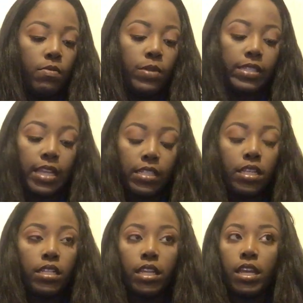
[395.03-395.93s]
Once I
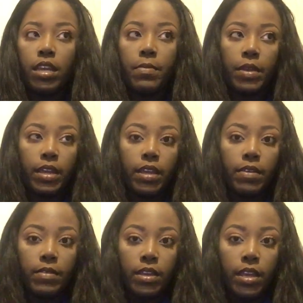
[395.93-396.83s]
tuck the headband,
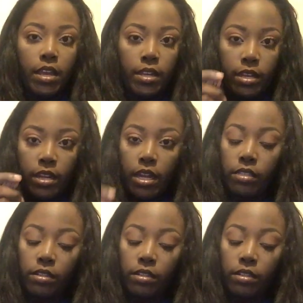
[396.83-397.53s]
then I'll